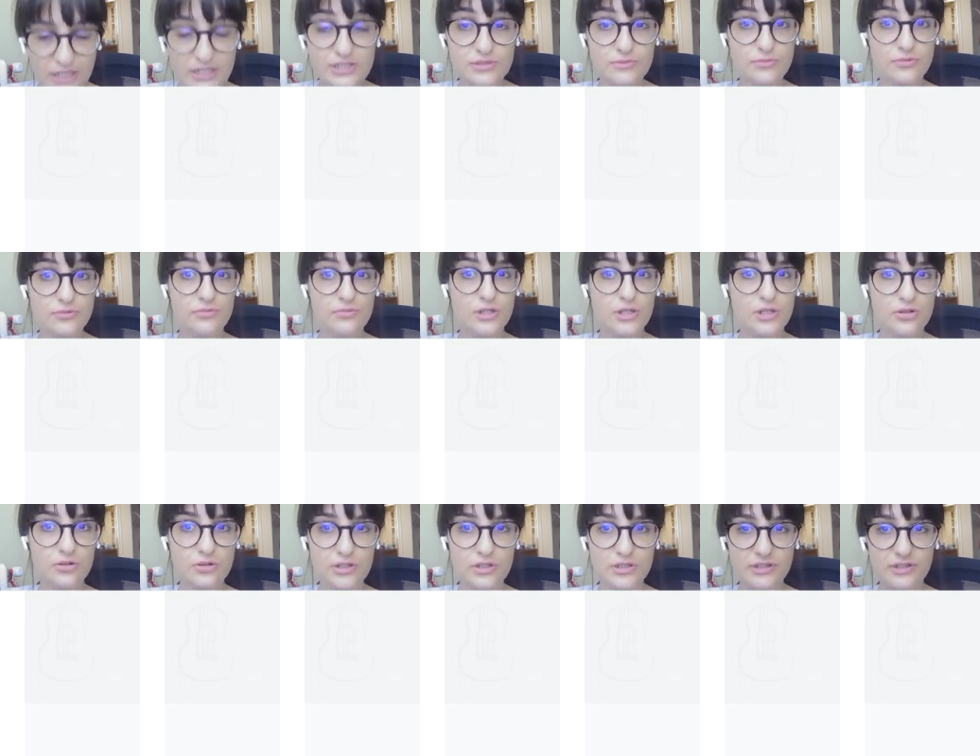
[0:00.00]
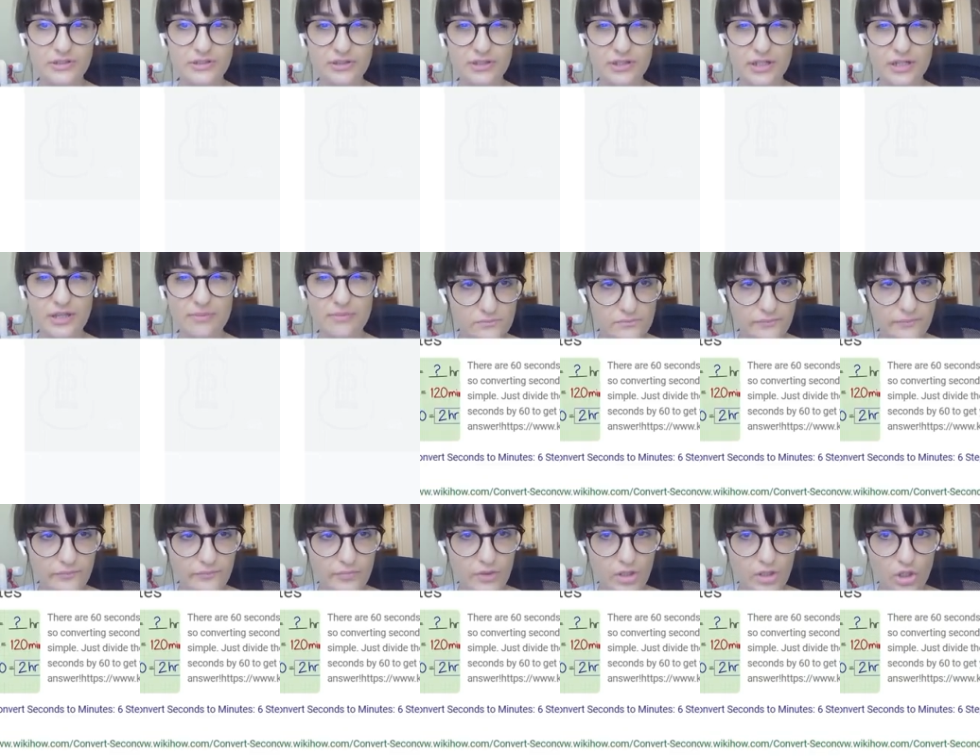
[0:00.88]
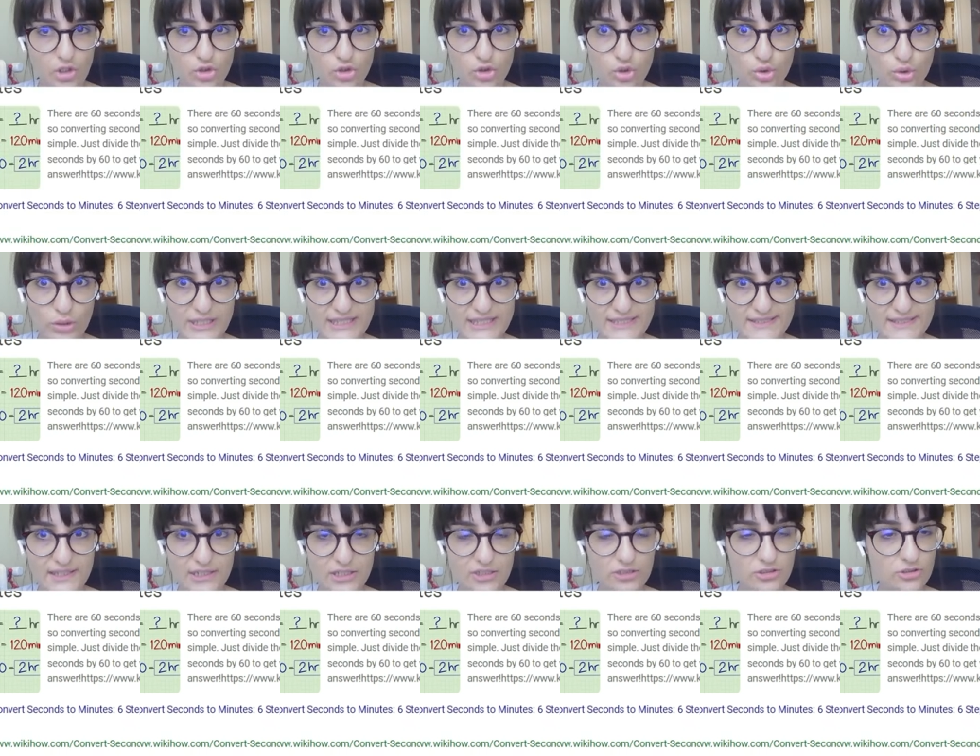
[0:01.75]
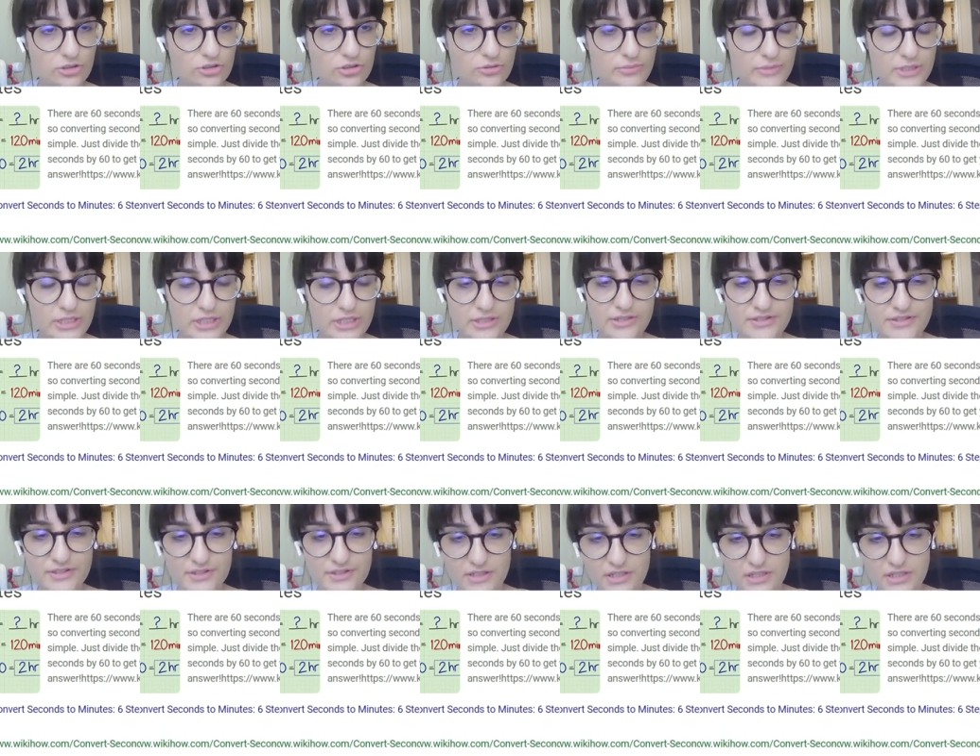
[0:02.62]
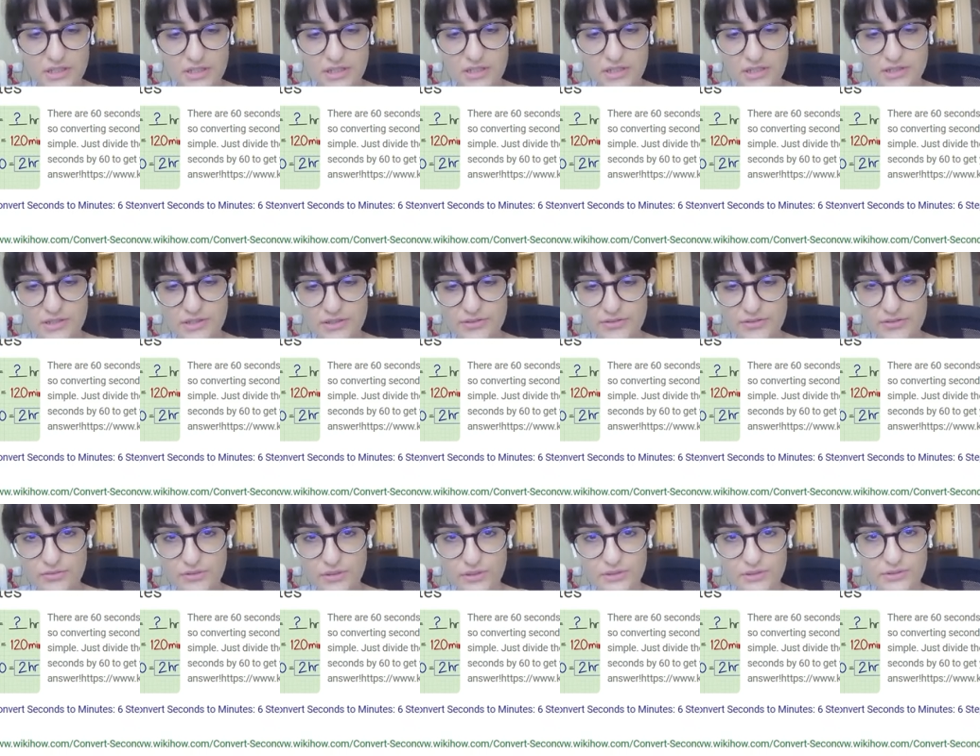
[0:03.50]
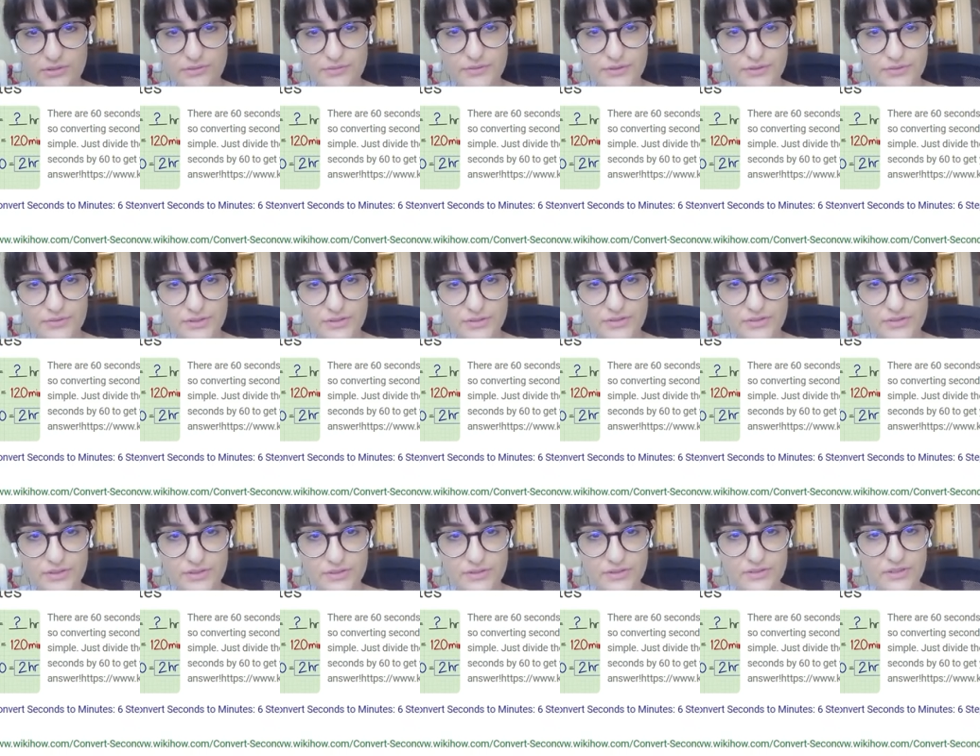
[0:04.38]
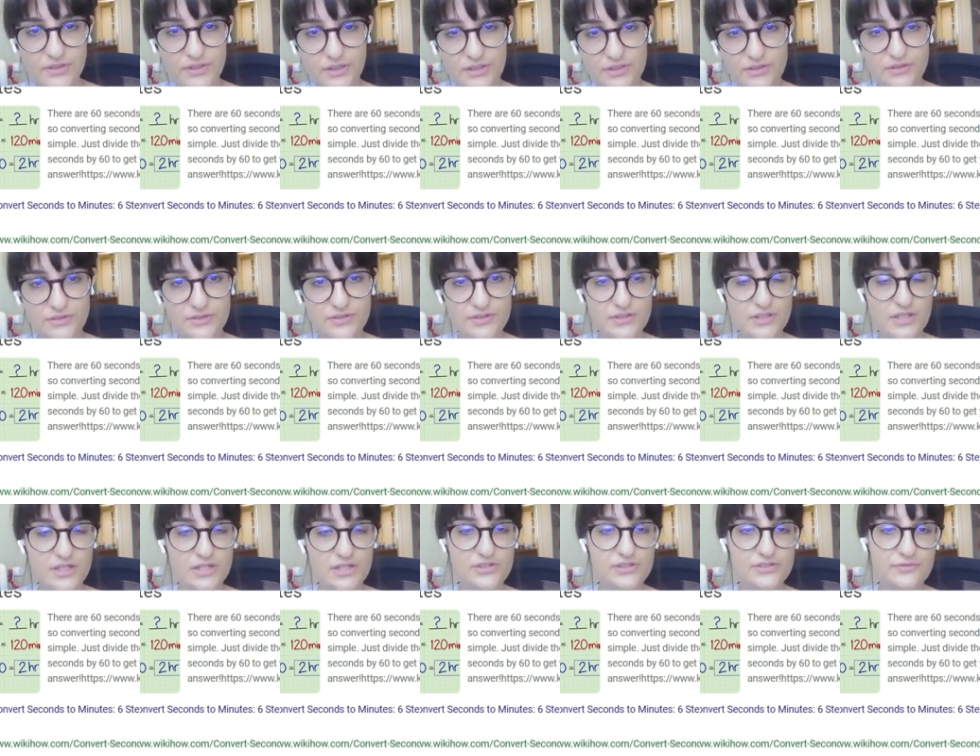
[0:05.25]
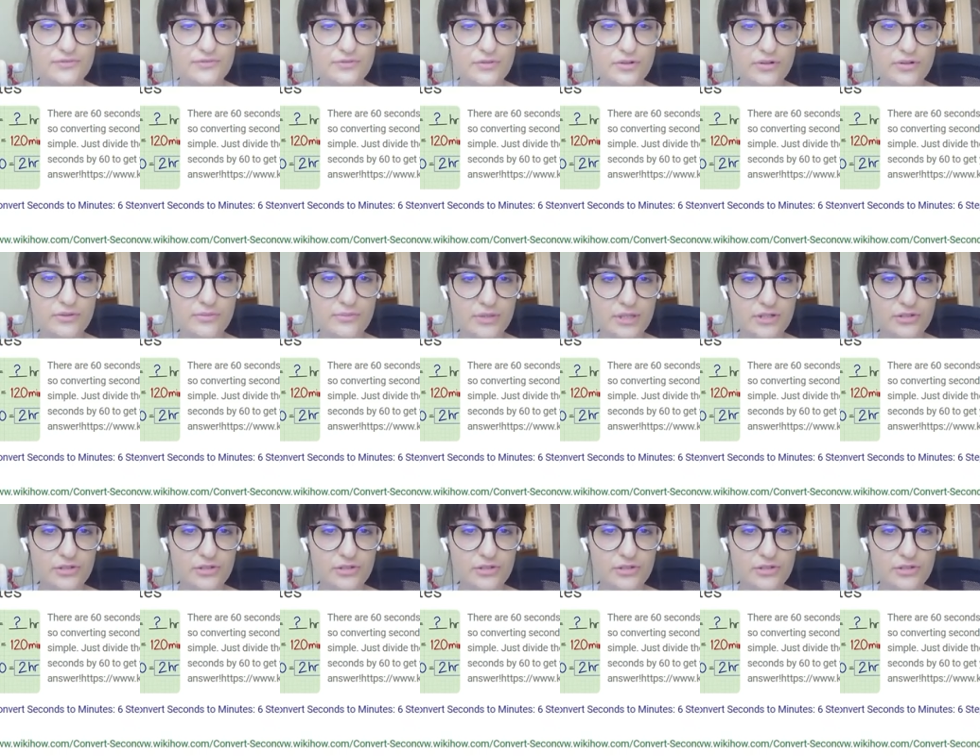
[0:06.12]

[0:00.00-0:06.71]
recording time. Doing second to minutes is 256 seconds. Yes, 4 minutes